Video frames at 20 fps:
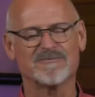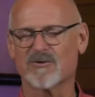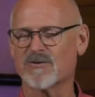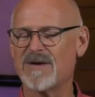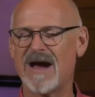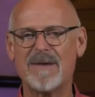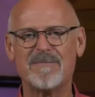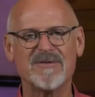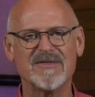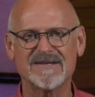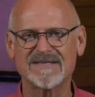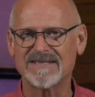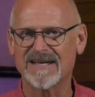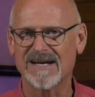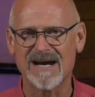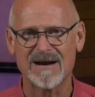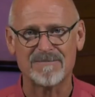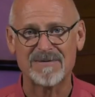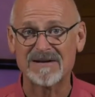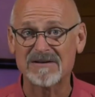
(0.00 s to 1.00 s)
We're wrapping this
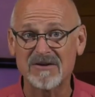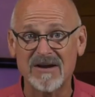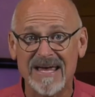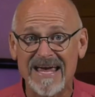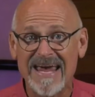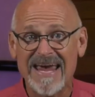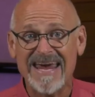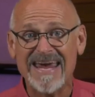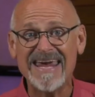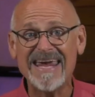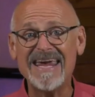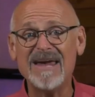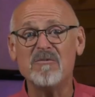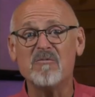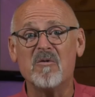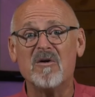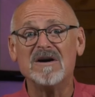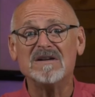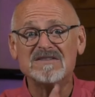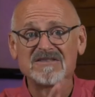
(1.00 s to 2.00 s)
thing up. But he
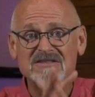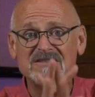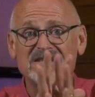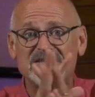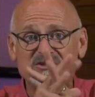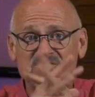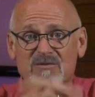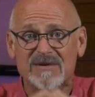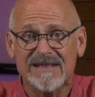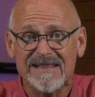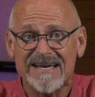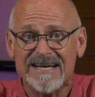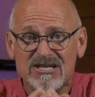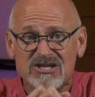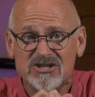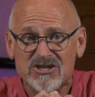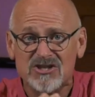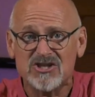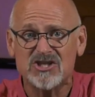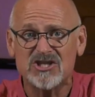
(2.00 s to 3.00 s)
wants this
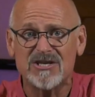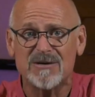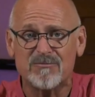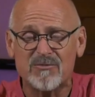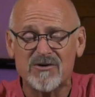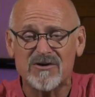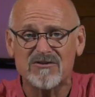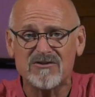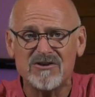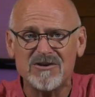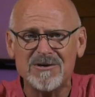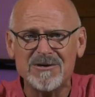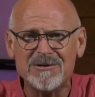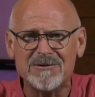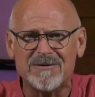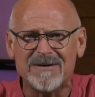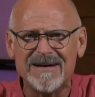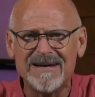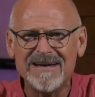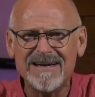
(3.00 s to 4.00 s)
relationship with
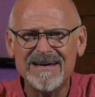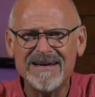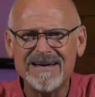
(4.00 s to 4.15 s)
you.